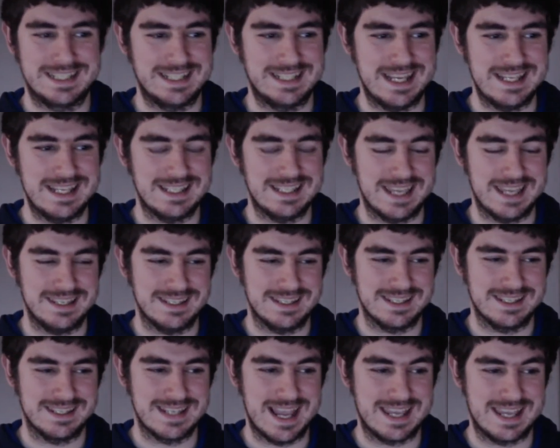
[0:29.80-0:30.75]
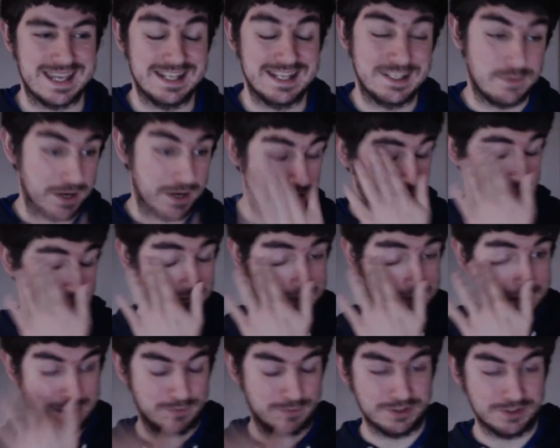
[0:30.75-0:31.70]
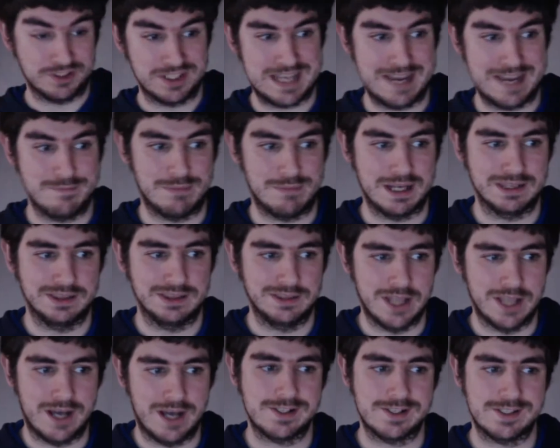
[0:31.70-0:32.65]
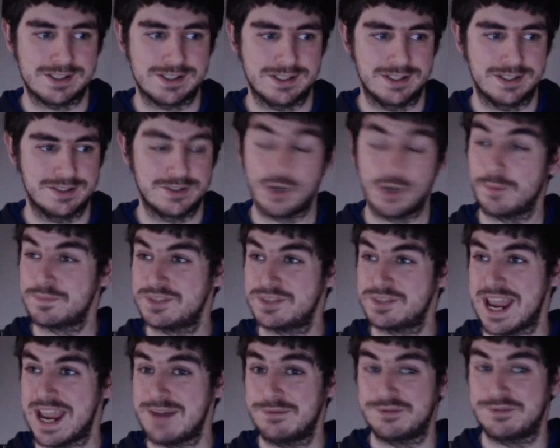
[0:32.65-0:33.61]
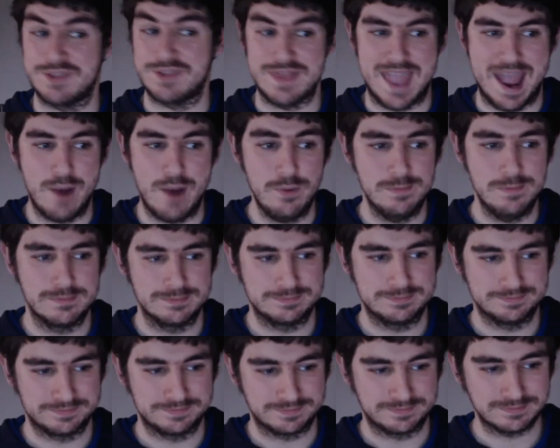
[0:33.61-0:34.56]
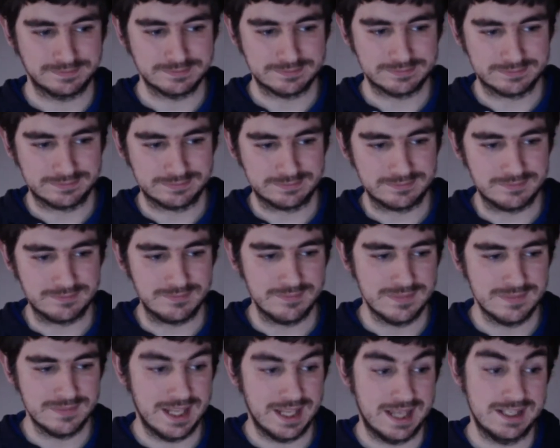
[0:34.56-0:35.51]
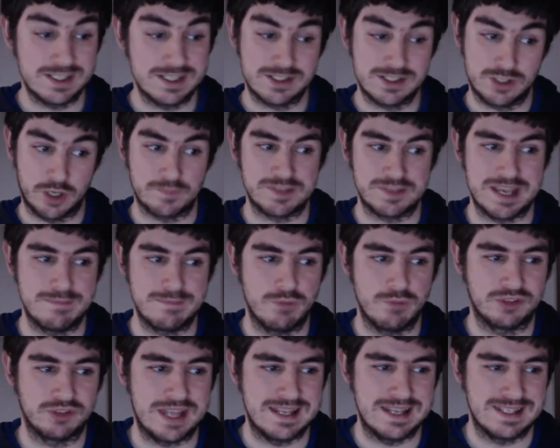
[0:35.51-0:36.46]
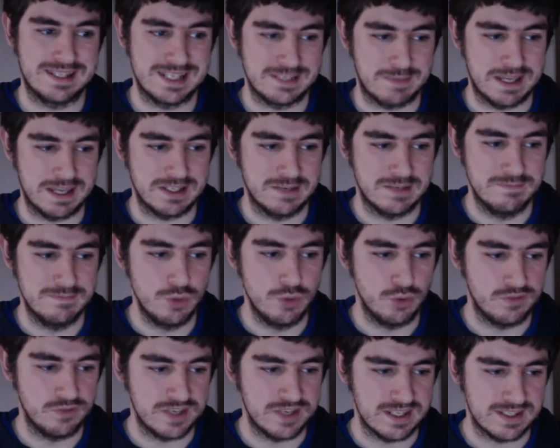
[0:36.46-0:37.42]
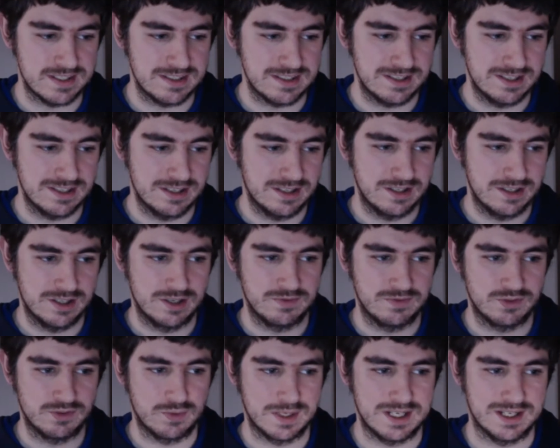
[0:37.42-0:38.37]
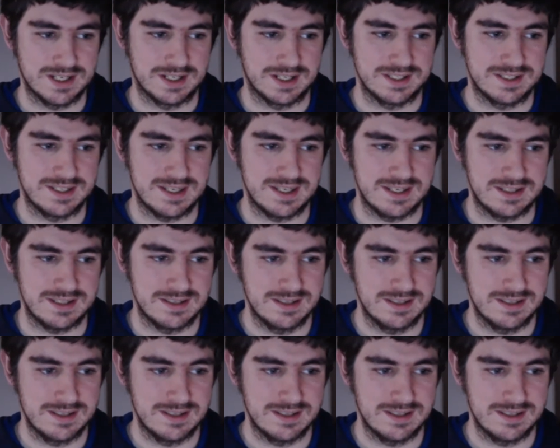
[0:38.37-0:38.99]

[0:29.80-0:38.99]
DC. Kenzie Retro here back once again. My last top 10 for now. And it's top 10 most anticipated movies of 2019.